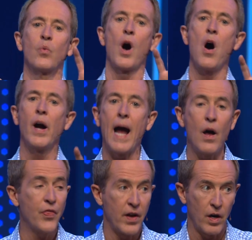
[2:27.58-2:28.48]
wrong
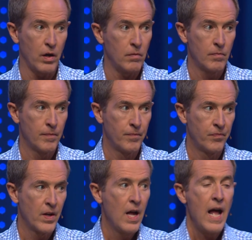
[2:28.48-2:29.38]
out there,
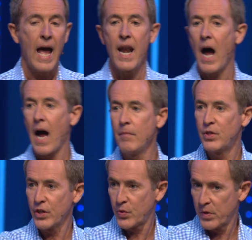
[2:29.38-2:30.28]
and I'm
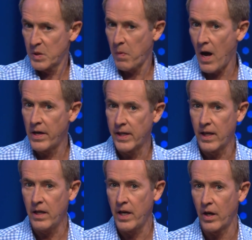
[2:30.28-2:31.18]
just responding
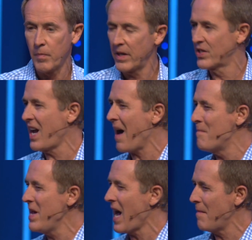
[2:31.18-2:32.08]
in here, but it's not
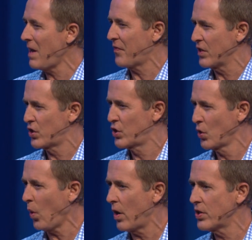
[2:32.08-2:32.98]
me. I'm not the
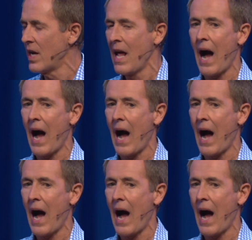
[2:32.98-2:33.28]
source.